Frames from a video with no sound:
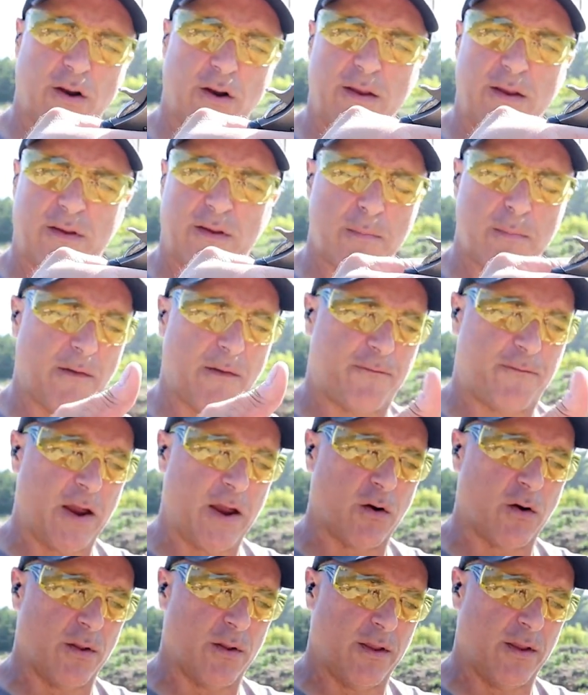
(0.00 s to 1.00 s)
couldn't even get my
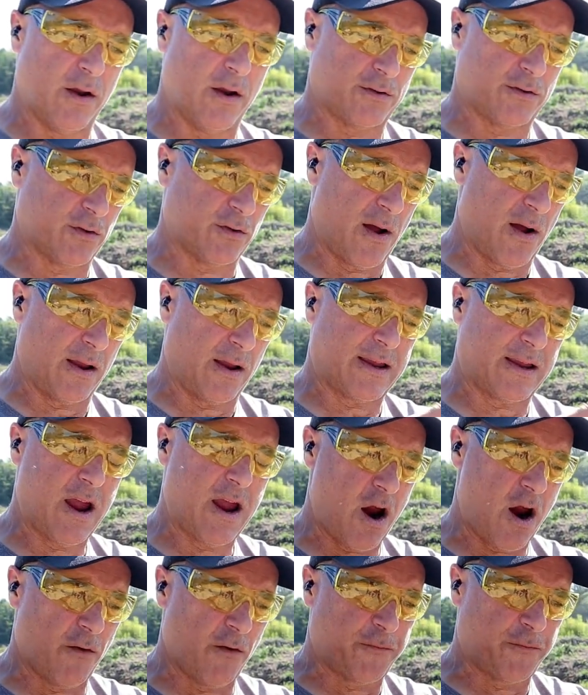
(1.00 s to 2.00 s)
finger in there, so I
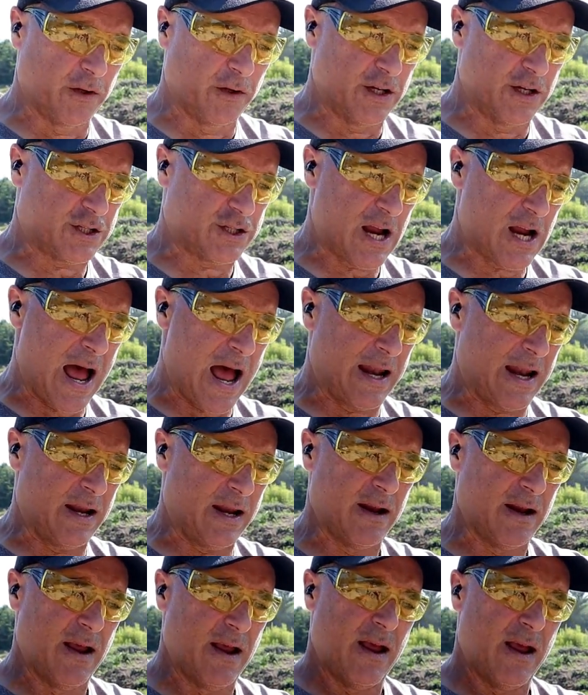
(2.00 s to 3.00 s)
carefully shot
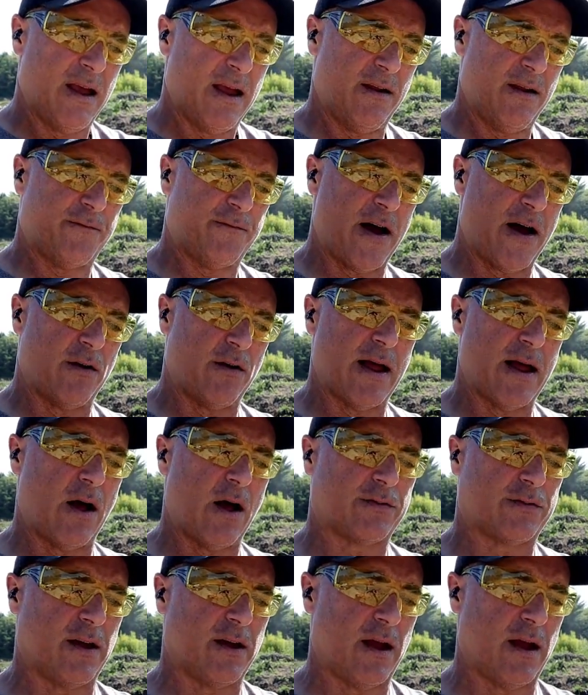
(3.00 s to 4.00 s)
it and found
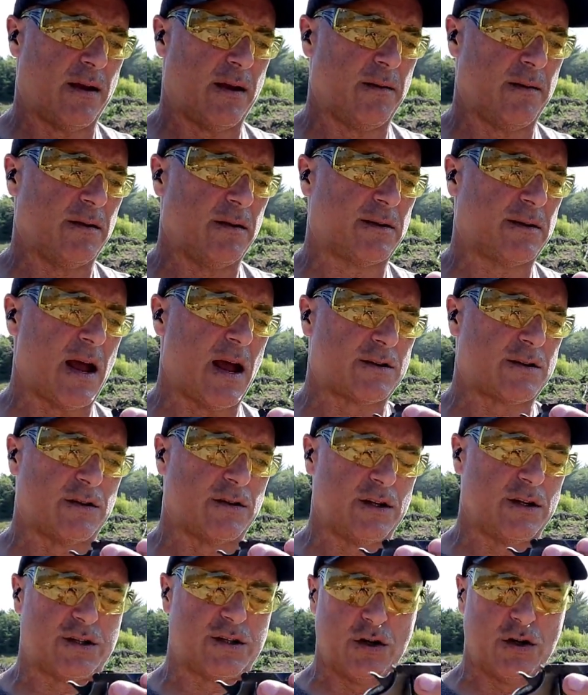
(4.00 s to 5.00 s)
out that this
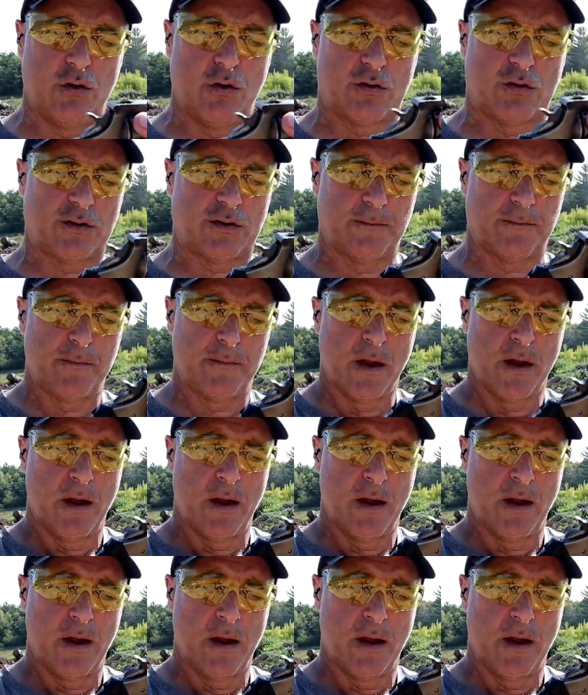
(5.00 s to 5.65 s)
actually shoots